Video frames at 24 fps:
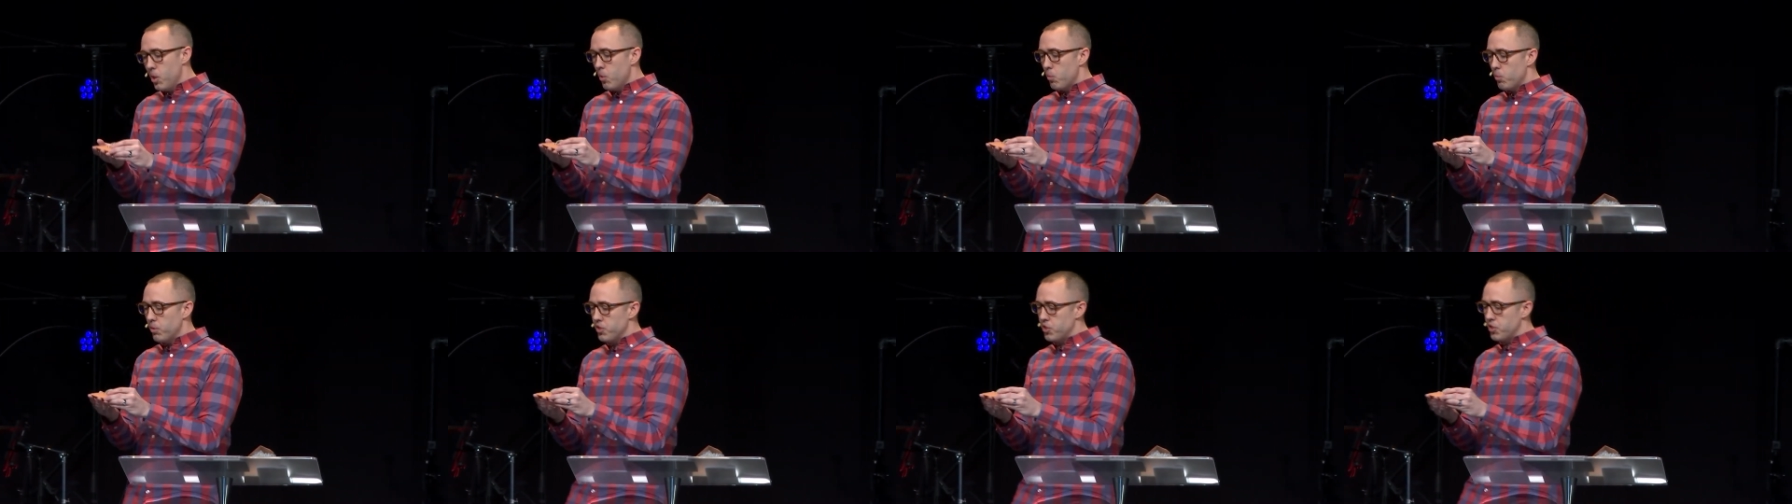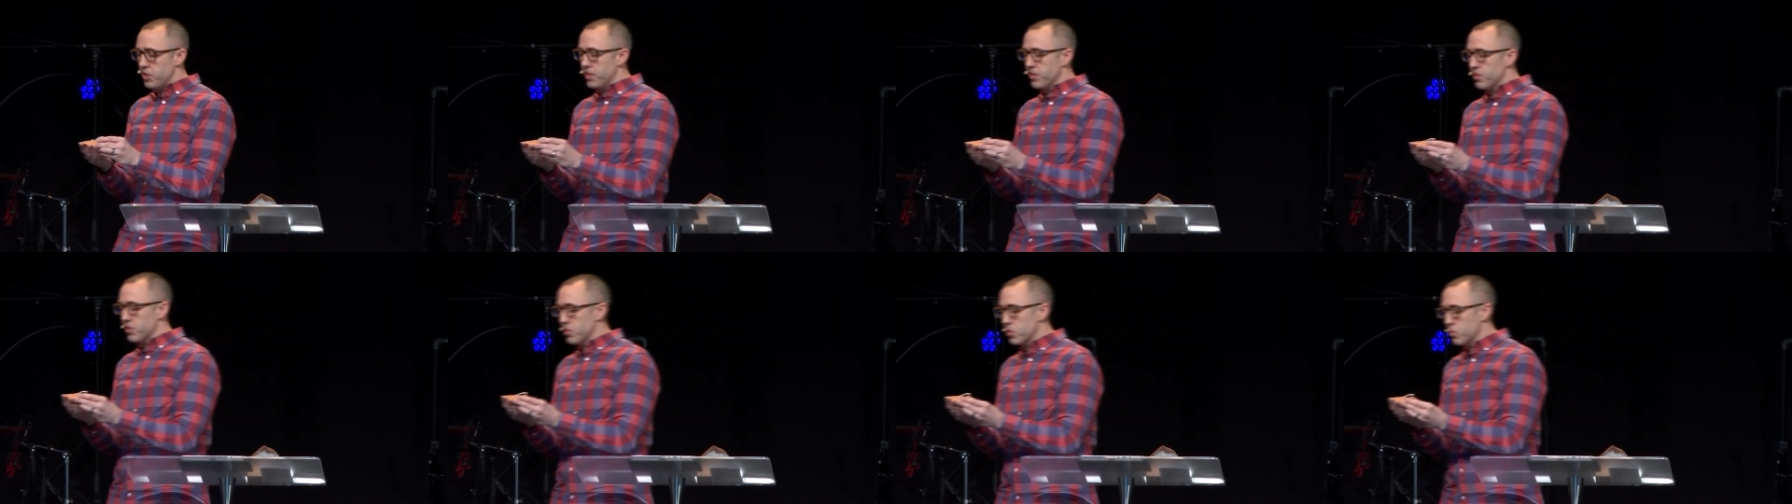When
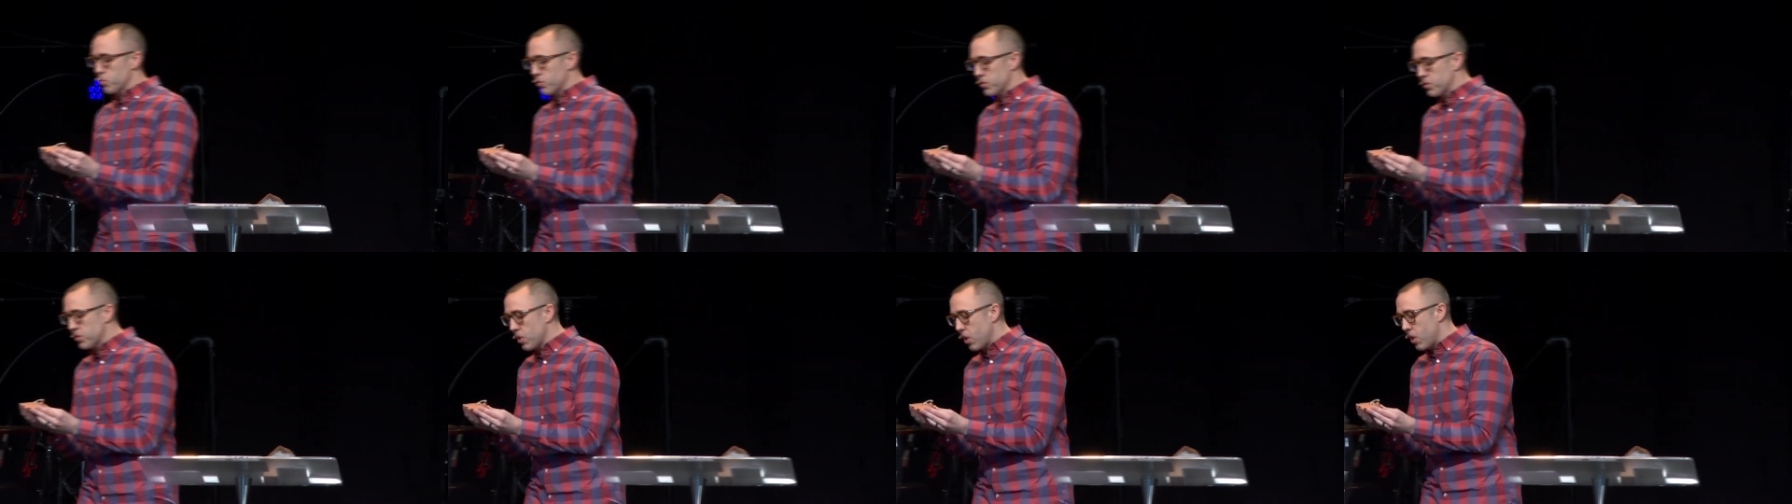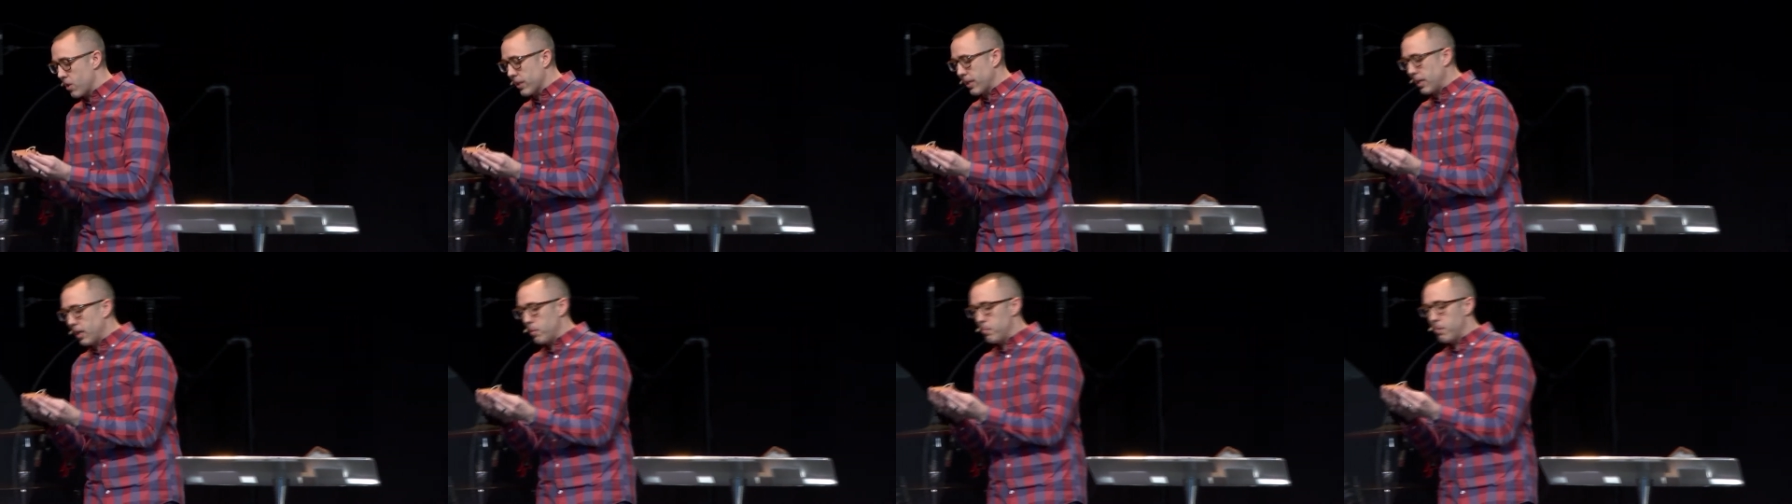Jesus was
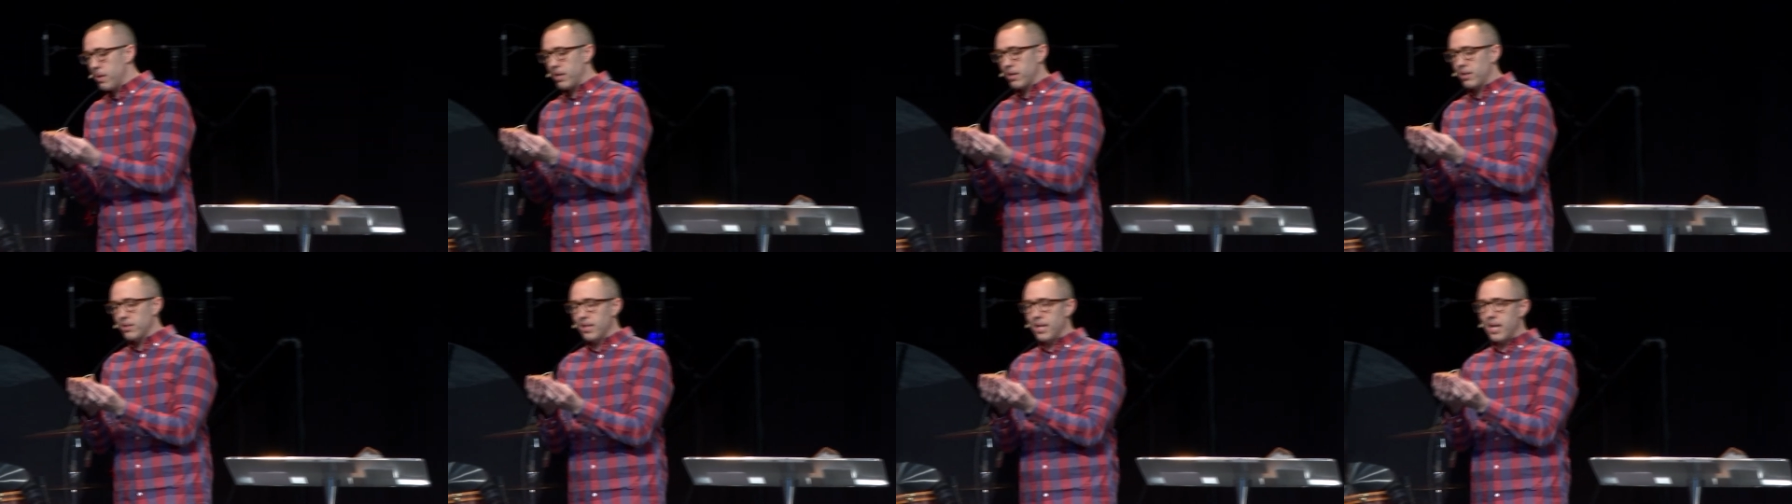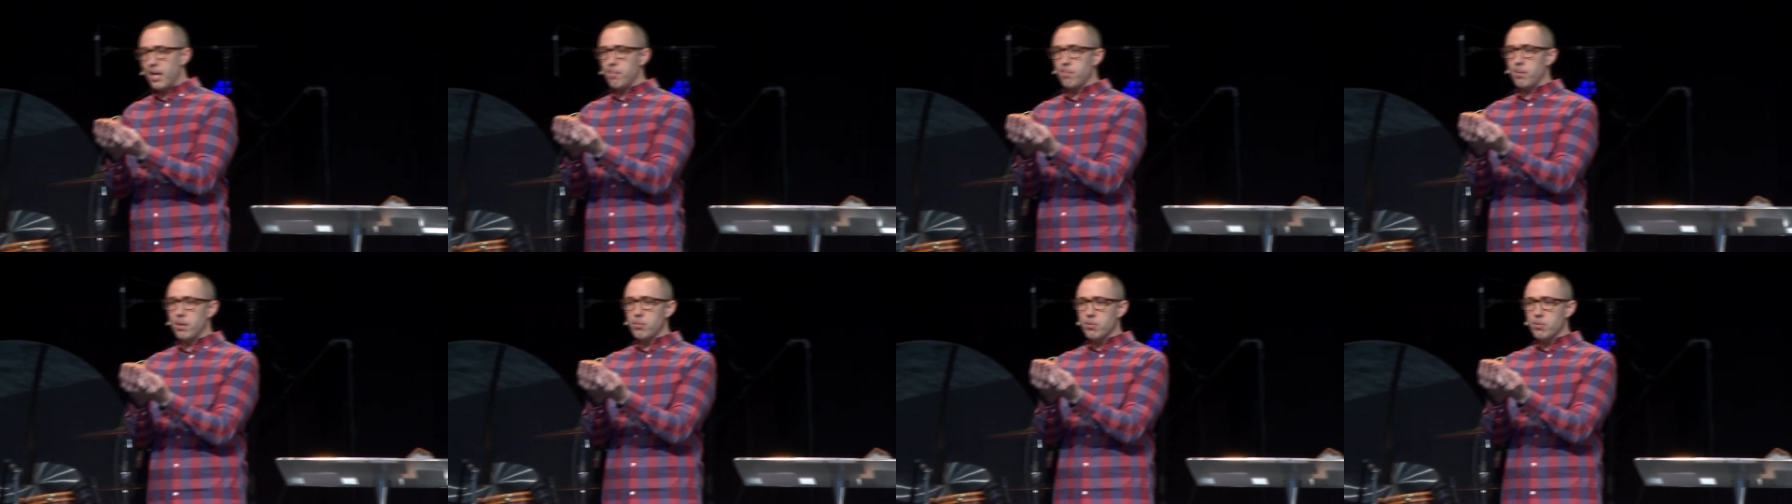talking about a lamp,